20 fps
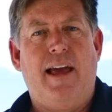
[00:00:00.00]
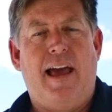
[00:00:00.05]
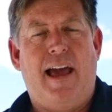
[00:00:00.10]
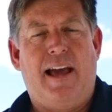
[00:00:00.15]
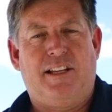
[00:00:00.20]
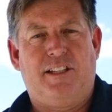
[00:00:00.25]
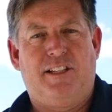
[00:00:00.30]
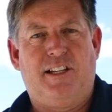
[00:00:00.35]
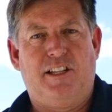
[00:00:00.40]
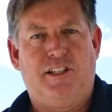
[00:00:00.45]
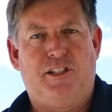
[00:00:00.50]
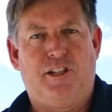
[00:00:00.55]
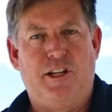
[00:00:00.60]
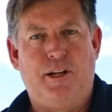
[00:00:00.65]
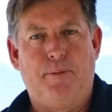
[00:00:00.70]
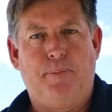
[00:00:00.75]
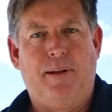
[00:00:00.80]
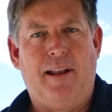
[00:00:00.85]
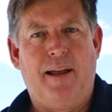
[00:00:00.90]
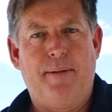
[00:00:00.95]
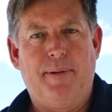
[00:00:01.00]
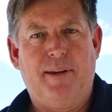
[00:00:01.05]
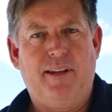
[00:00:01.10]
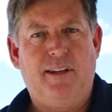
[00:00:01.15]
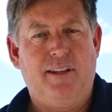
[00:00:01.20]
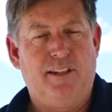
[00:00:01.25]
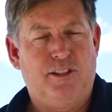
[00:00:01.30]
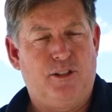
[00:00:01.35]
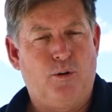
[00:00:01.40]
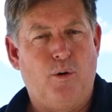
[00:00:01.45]
Access to your
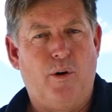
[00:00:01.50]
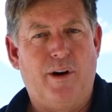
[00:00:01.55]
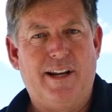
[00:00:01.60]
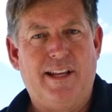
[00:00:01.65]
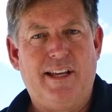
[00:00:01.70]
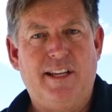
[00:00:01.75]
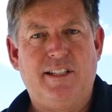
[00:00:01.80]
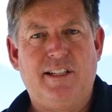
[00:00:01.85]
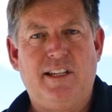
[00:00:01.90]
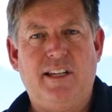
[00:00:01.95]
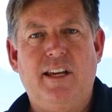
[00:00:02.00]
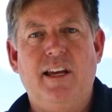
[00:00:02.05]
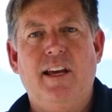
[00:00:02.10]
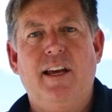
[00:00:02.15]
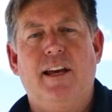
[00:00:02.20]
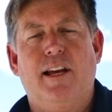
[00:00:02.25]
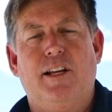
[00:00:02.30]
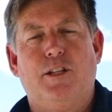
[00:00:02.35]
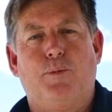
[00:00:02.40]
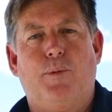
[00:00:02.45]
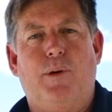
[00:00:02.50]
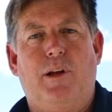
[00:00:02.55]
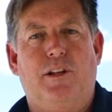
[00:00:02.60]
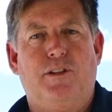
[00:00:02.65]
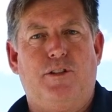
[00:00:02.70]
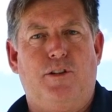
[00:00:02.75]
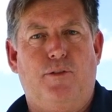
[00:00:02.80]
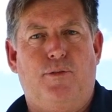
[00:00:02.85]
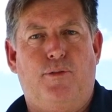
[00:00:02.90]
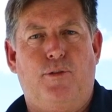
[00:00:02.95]
plumbing is quite easy, as well
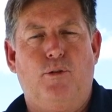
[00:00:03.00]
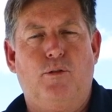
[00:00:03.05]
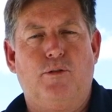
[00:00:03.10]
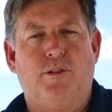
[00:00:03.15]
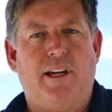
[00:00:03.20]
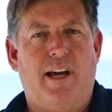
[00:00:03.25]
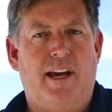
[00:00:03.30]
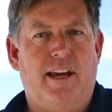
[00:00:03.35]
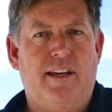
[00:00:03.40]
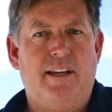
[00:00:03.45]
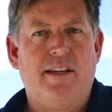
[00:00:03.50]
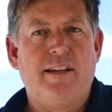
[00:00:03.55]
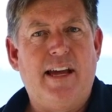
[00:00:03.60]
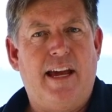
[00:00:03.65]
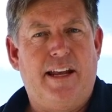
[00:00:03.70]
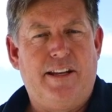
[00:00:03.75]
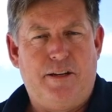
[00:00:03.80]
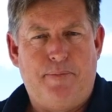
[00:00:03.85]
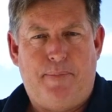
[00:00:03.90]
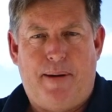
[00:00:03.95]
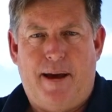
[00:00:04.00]
as your fuel tank and your